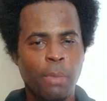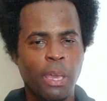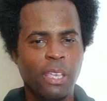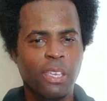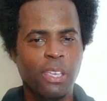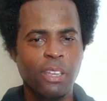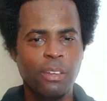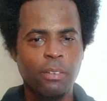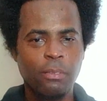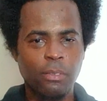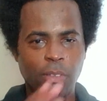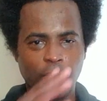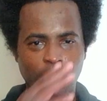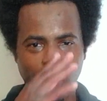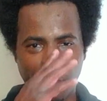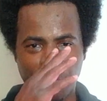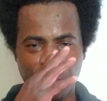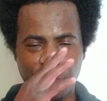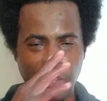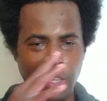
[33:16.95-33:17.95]
making,
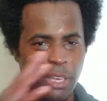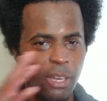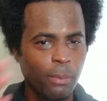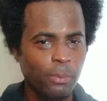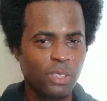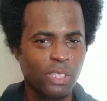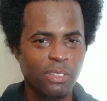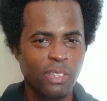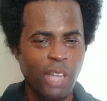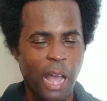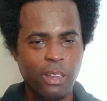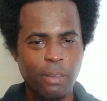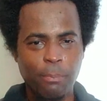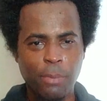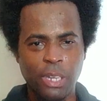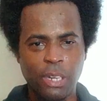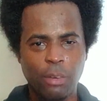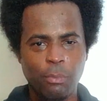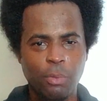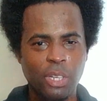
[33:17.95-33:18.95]
films and
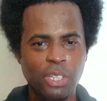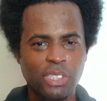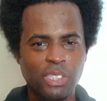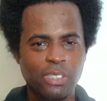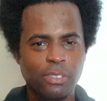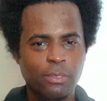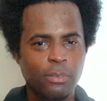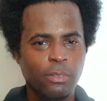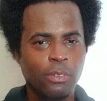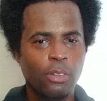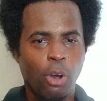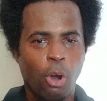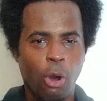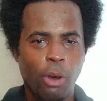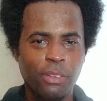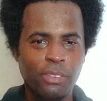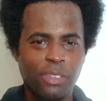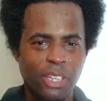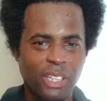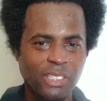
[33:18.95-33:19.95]
documentaries
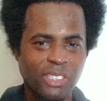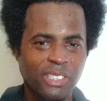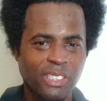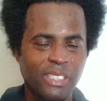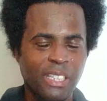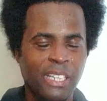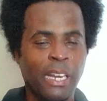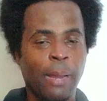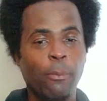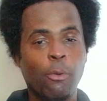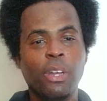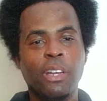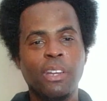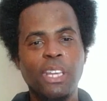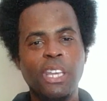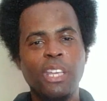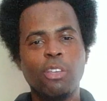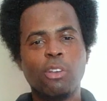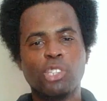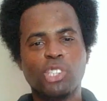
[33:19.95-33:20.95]
on this, and I'm going to
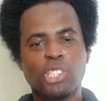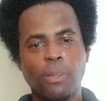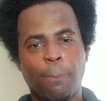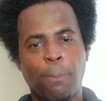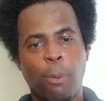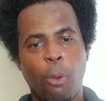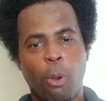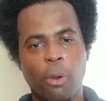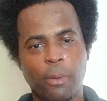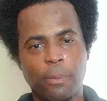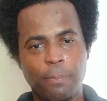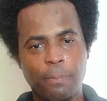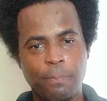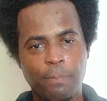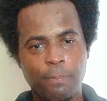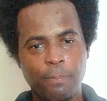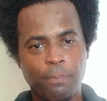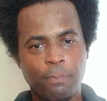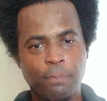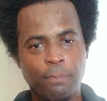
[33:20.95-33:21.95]
need your support.
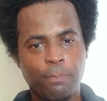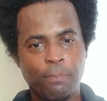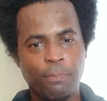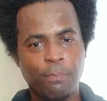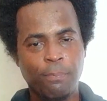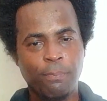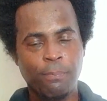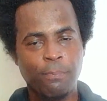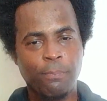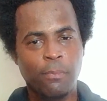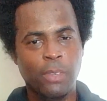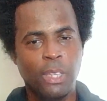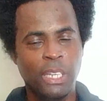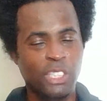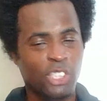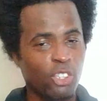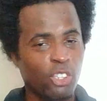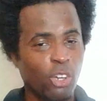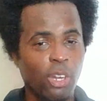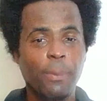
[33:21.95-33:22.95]

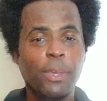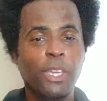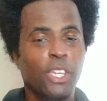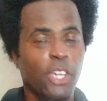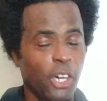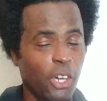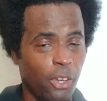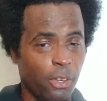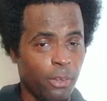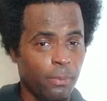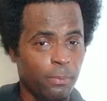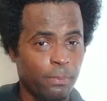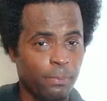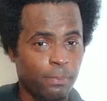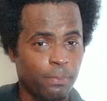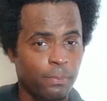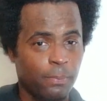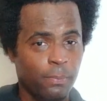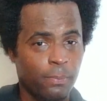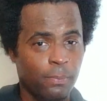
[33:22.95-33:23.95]
And it's going to be good.
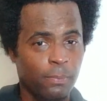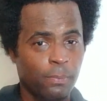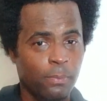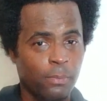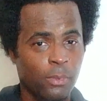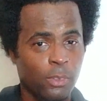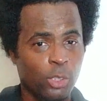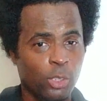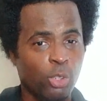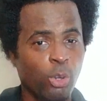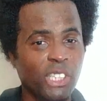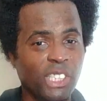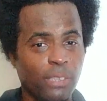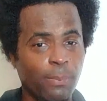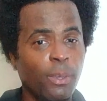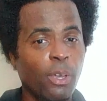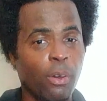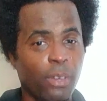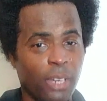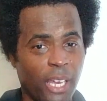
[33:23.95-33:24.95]

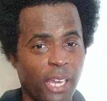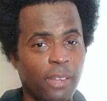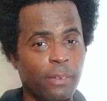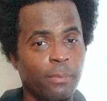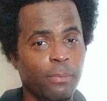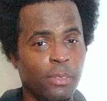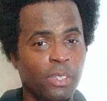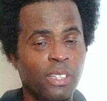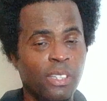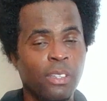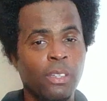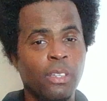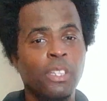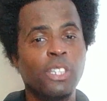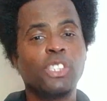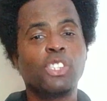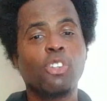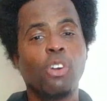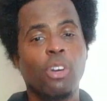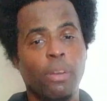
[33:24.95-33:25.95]
Trust me on that.
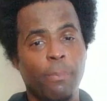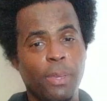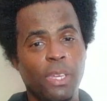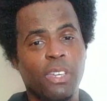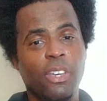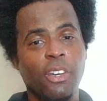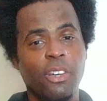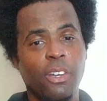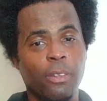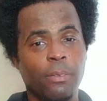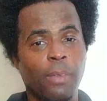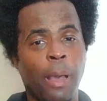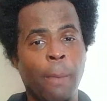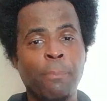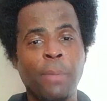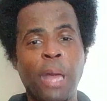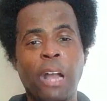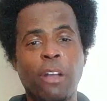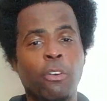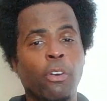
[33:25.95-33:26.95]
It's going to be good.
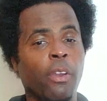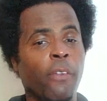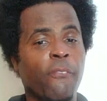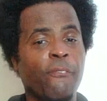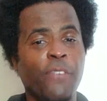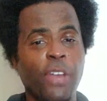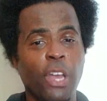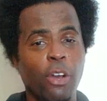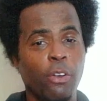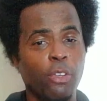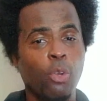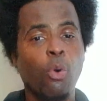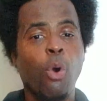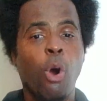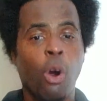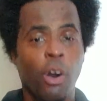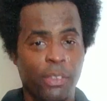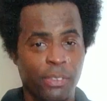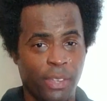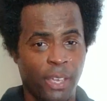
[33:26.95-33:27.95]
I'm not going to fail
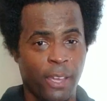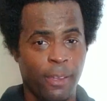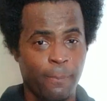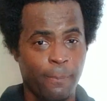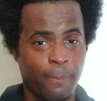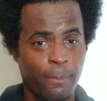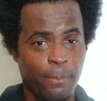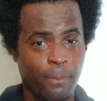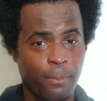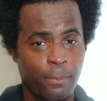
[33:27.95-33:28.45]
you on that.